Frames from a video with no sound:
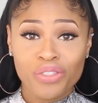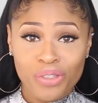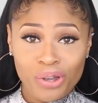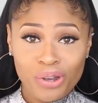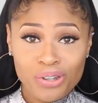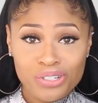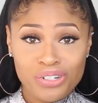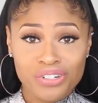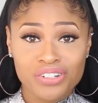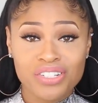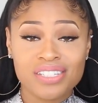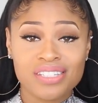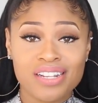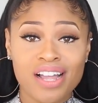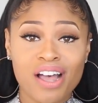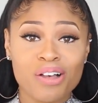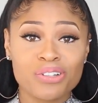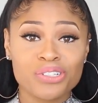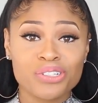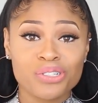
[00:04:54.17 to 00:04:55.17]
those are the
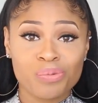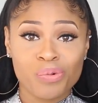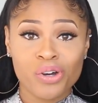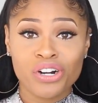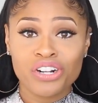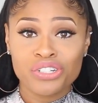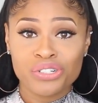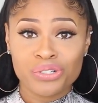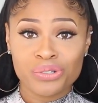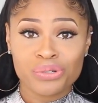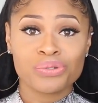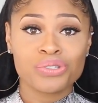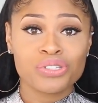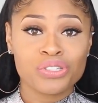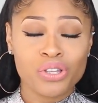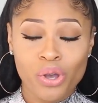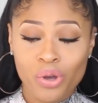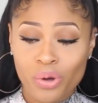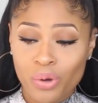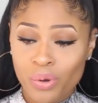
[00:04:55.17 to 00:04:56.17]
styles you want to do.
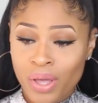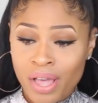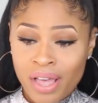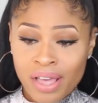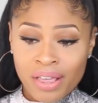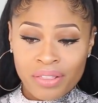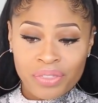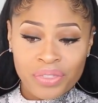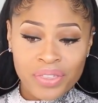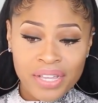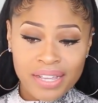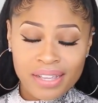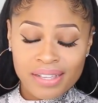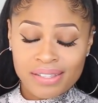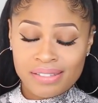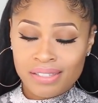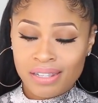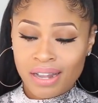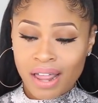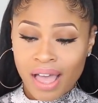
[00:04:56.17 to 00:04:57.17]
So
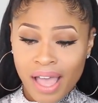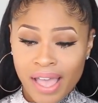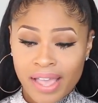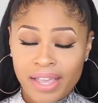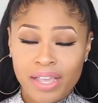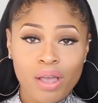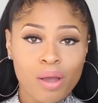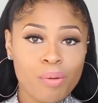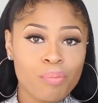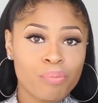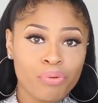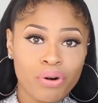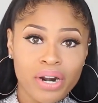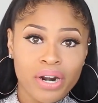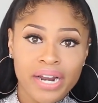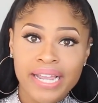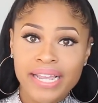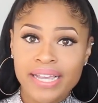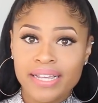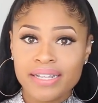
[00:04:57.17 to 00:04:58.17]
things like
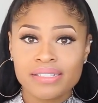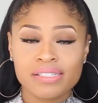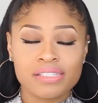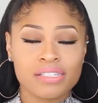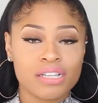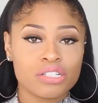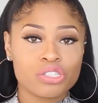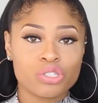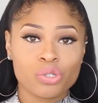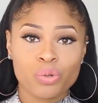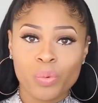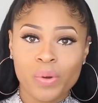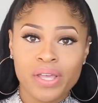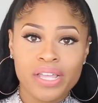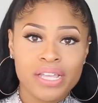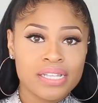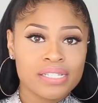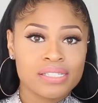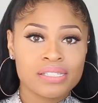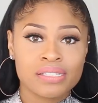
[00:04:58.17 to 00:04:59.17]
braids,
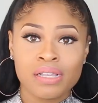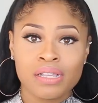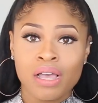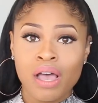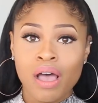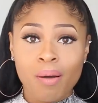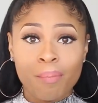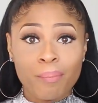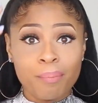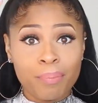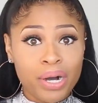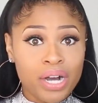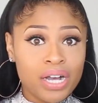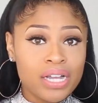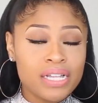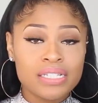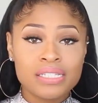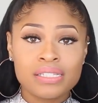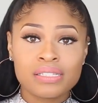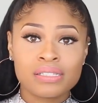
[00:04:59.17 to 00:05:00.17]
twists,
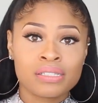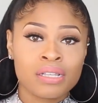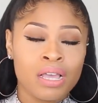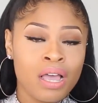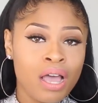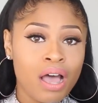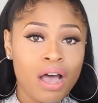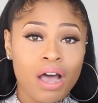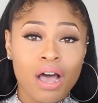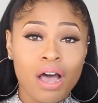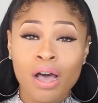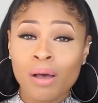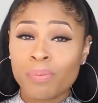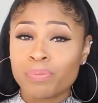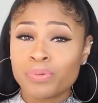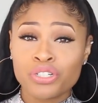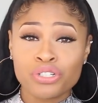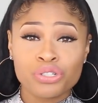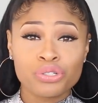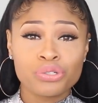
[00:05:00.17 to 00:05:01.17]
buns,
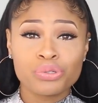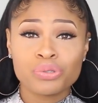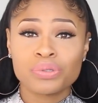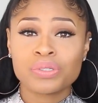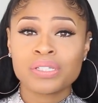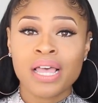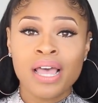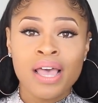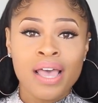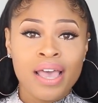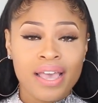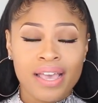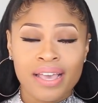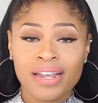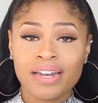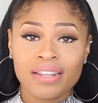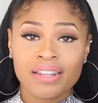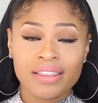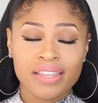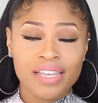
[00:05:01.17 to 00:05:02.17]
updos,
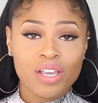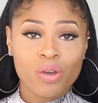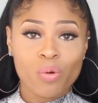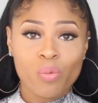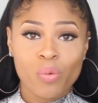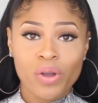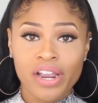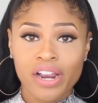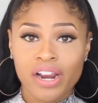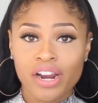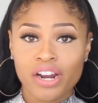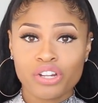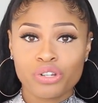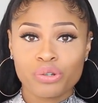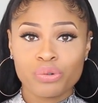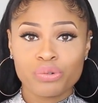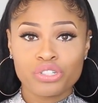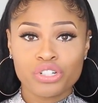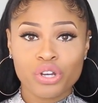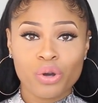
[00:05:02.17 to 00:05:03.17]
anything where
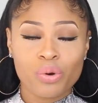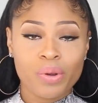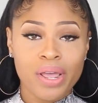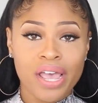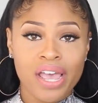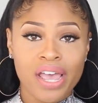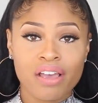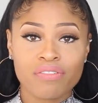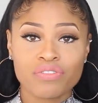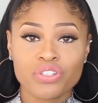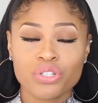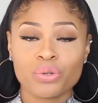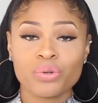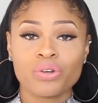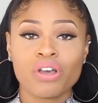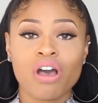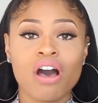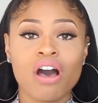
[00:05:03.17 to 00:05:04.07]
you don't have to